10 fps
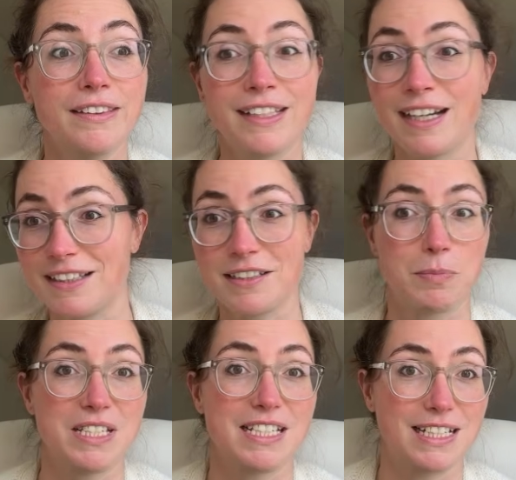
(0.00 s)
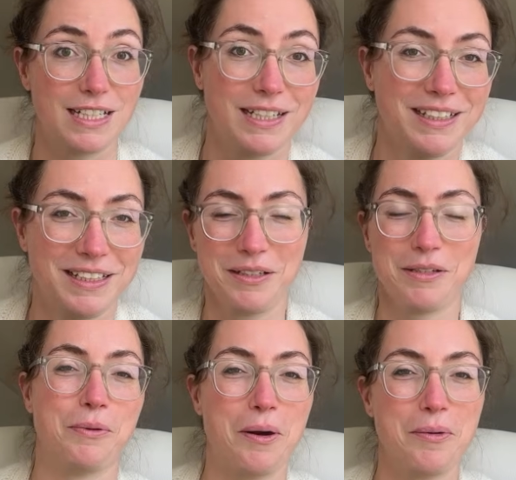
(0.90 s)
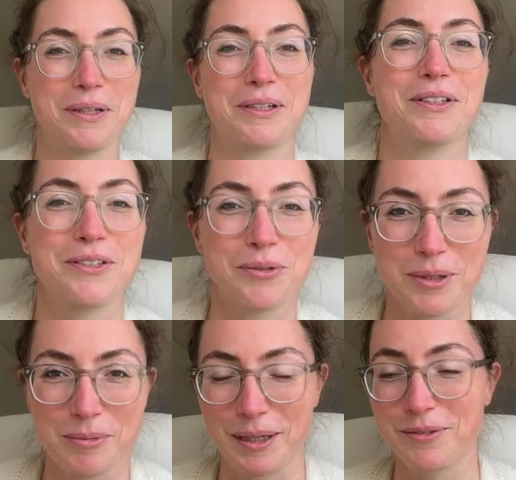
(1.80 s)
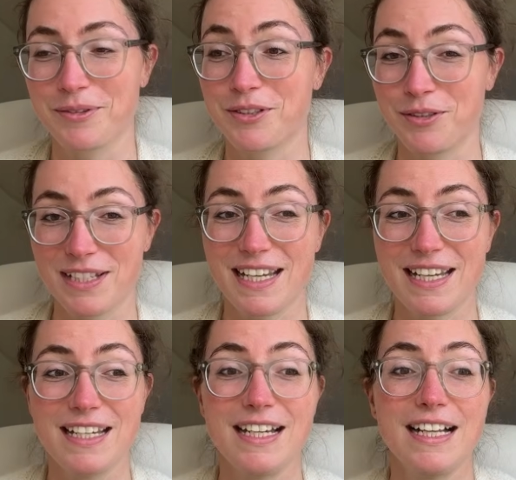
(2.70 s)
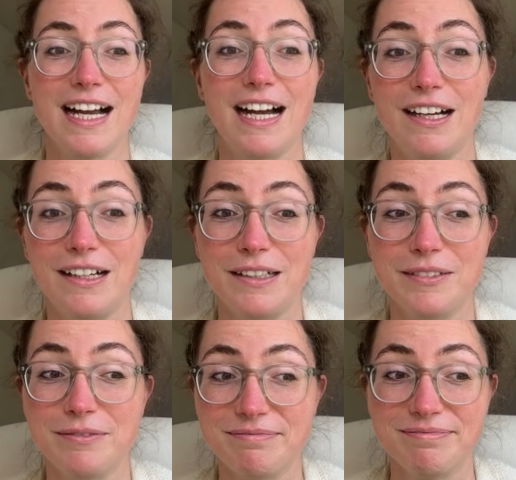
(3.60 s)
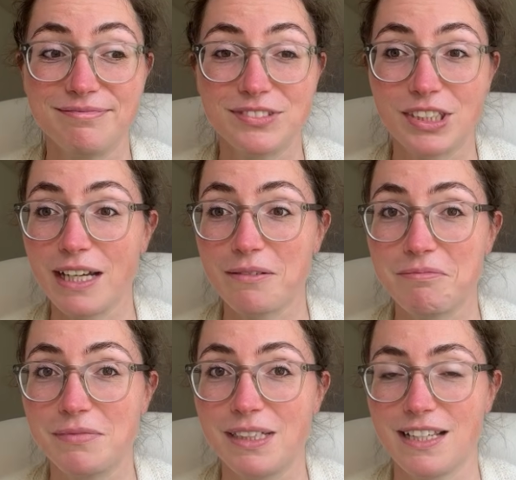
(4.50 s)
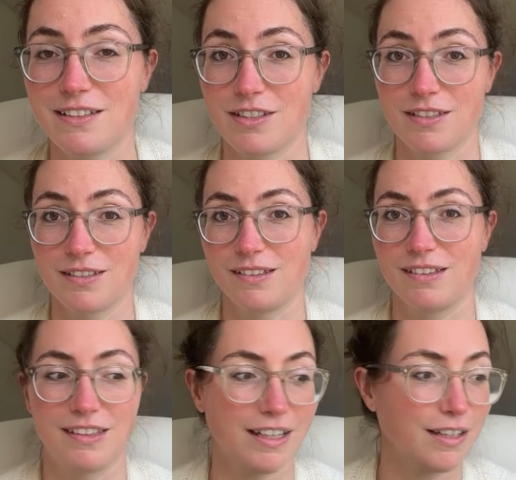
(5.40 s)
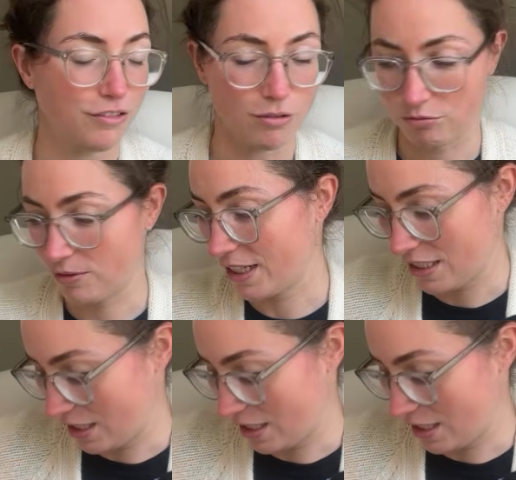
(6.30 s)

that is basically what we're going to talk about today. So yeah, let's dive right